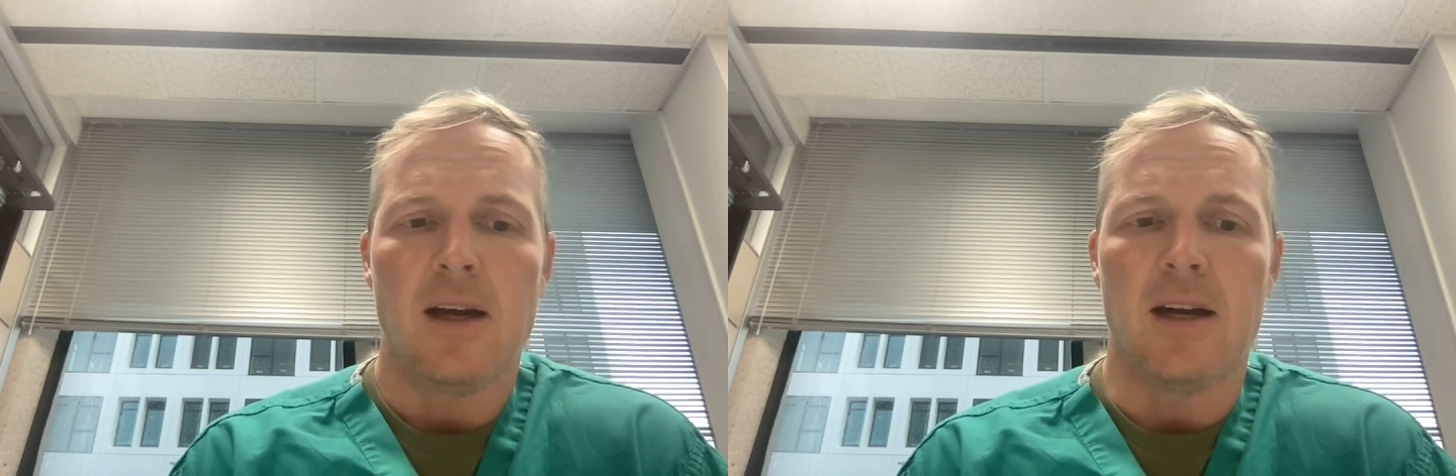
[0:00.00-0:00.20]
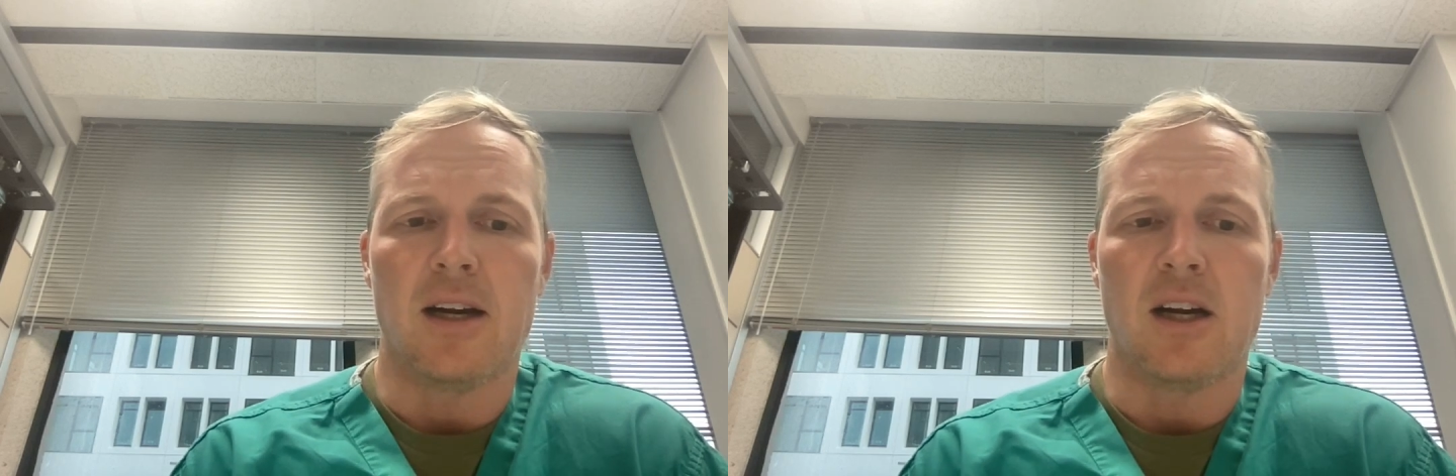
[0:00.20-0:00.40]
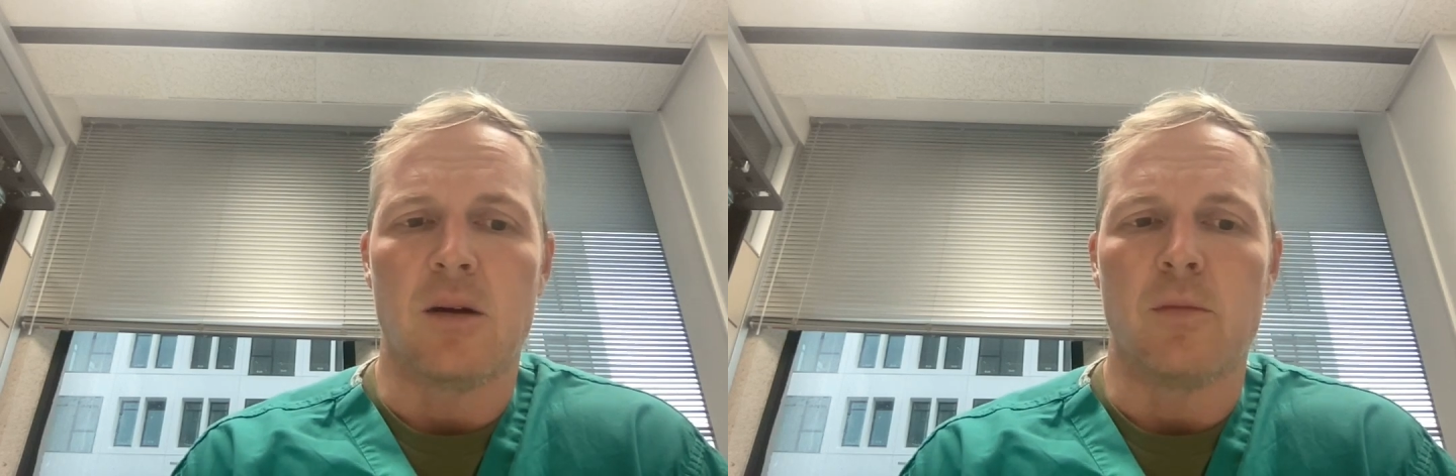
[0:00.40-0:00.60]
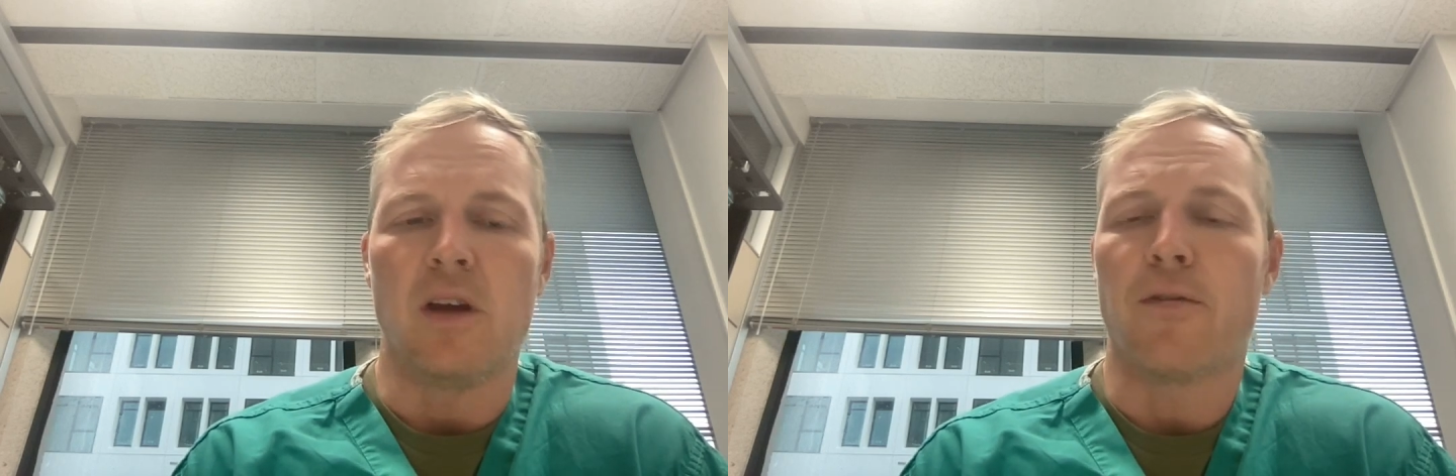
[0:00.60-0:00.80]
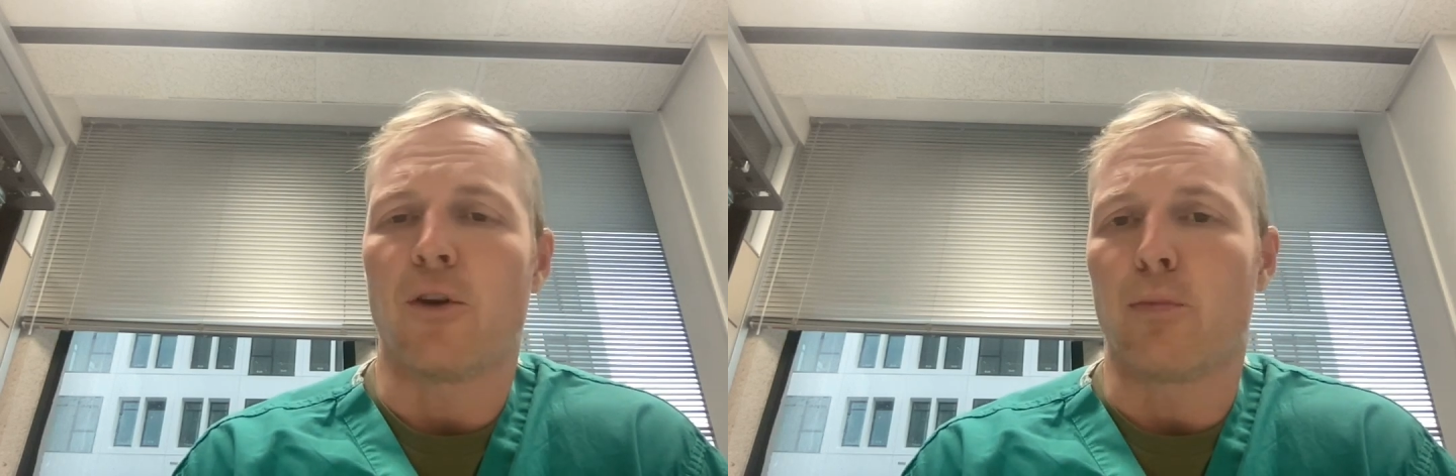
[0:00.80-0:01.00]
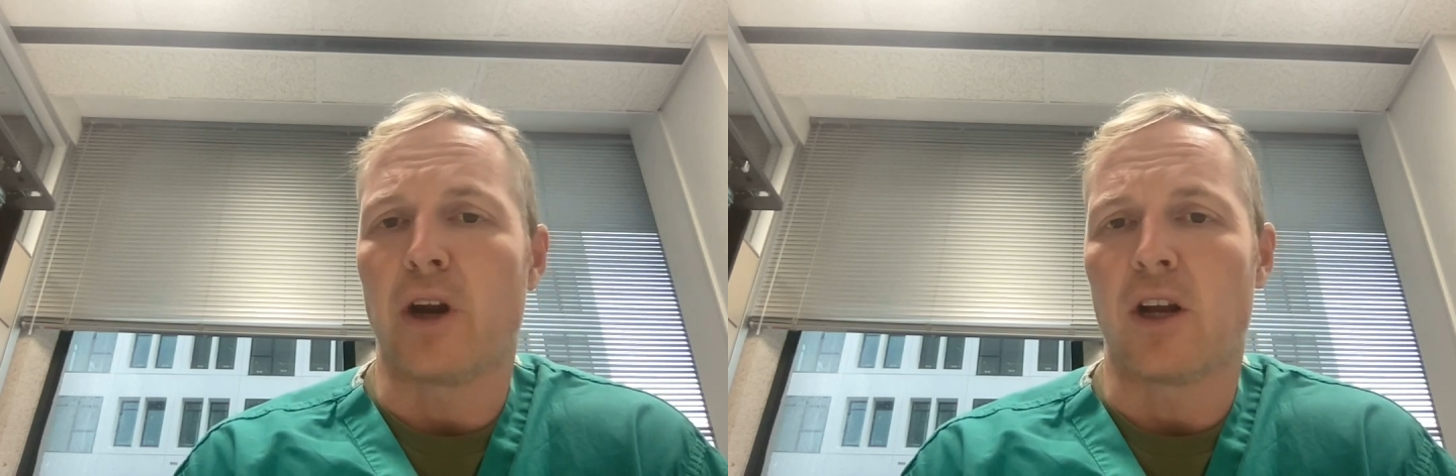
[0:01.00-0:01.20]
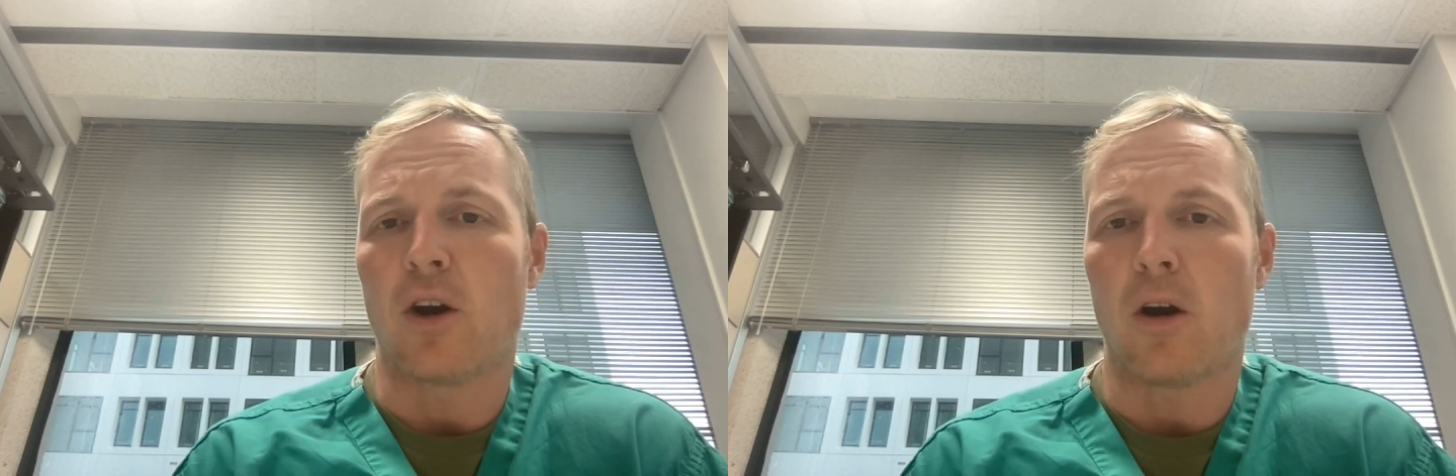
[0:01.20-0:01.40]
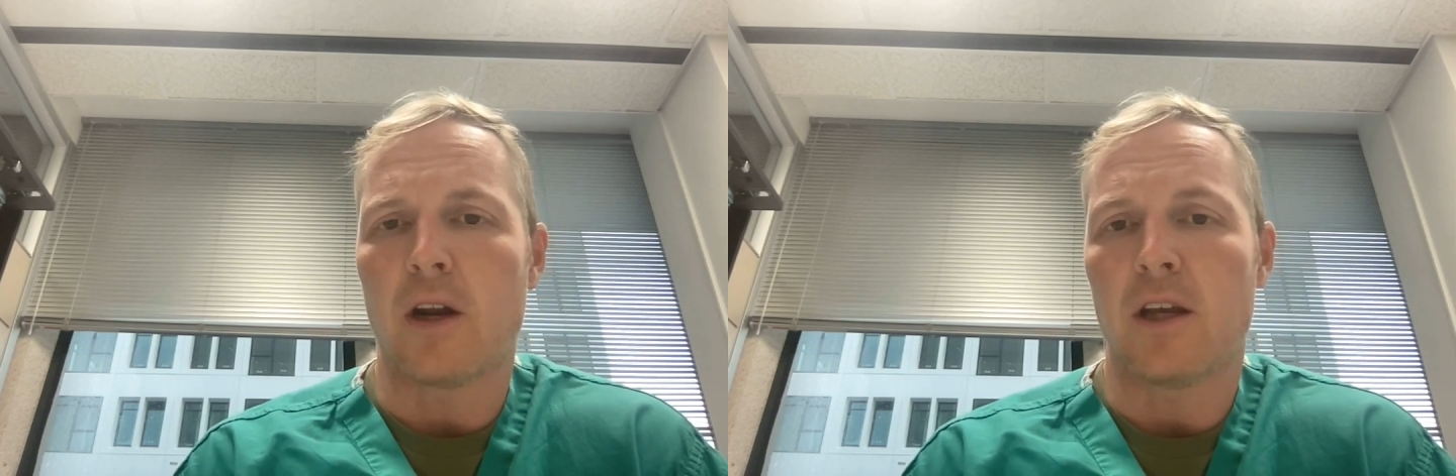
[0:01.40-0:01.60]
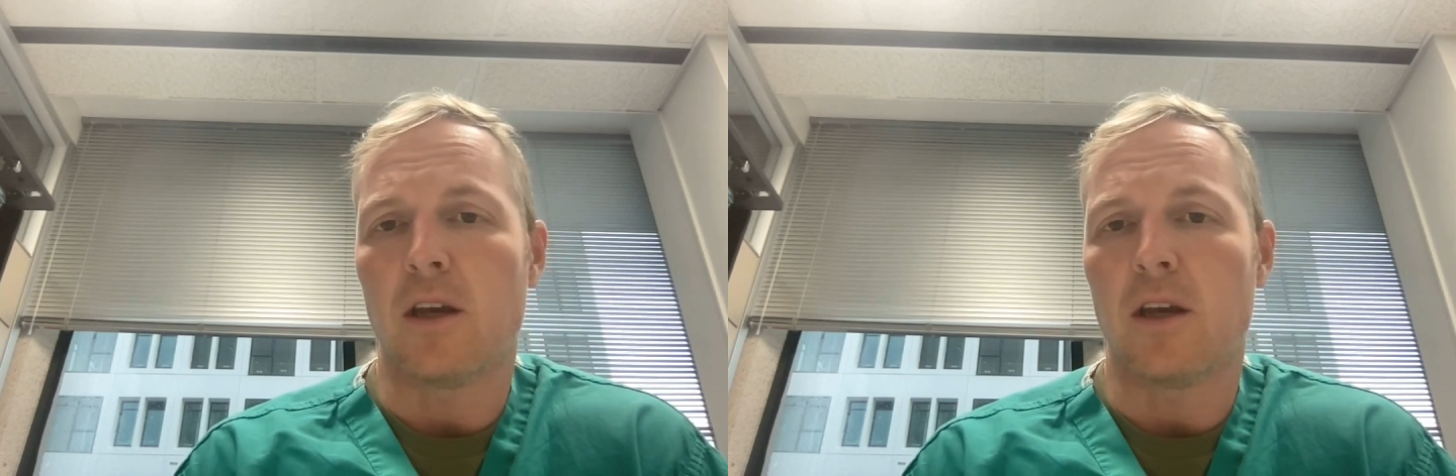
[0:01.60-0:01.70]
If they're bradycardic,